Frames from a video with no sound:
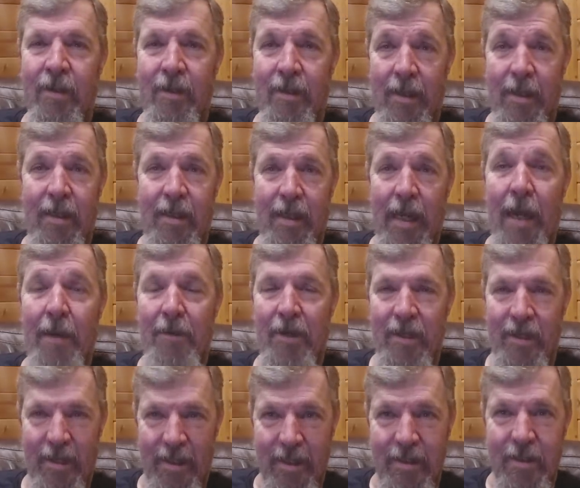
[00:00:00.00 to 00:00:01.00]
That, I
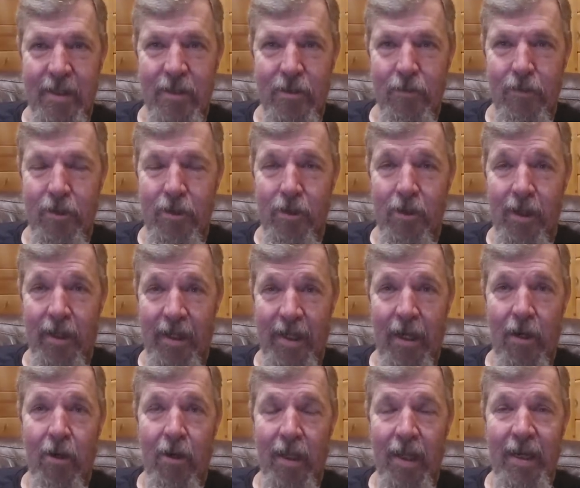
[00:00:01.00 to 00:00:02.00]
mean, this is what you're looking at.
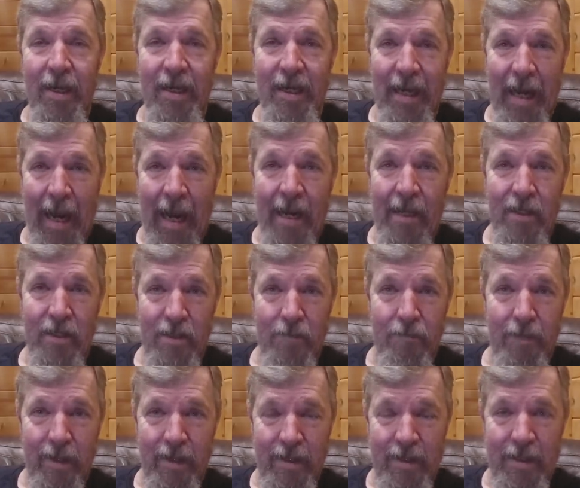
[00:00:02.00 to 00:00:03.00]
Get all that gas
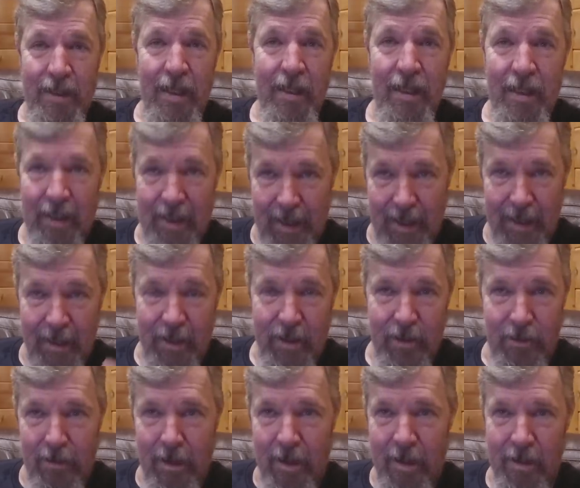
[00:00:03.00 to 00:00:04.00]
mixed in the
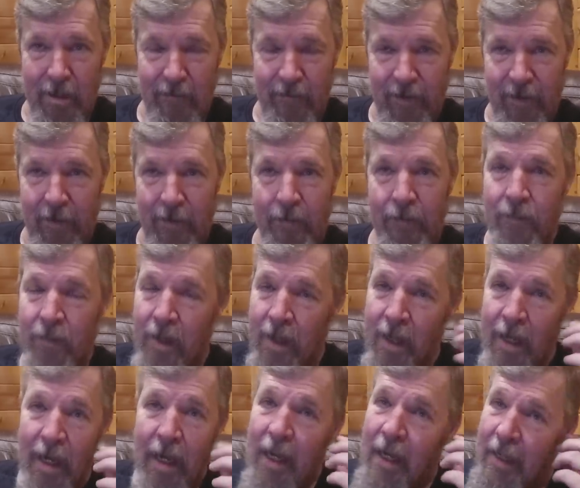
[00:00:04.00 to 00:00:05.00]
stratosphere.
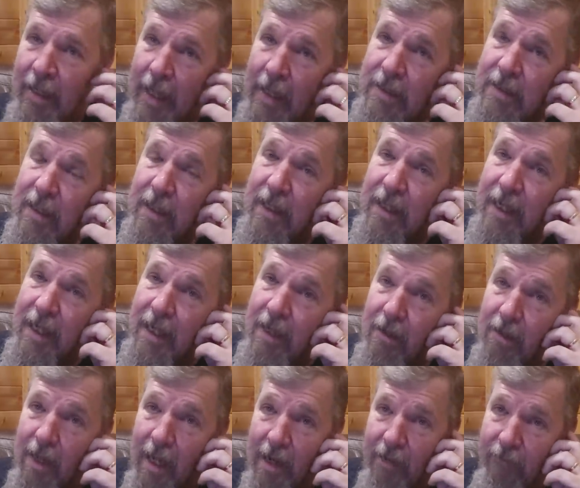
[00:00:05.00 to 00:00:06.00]
That's going to
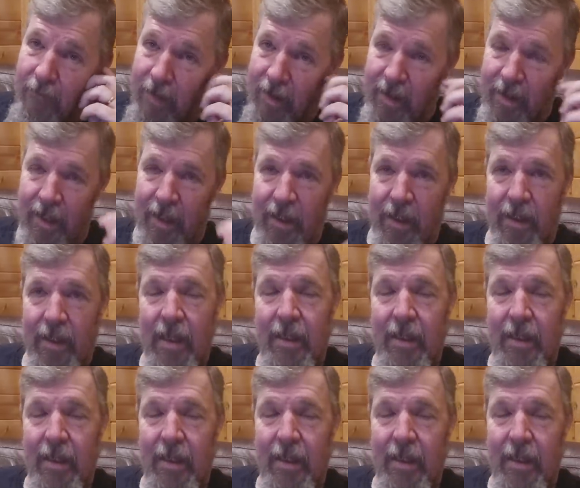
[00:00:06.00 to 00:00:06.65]
kill everything.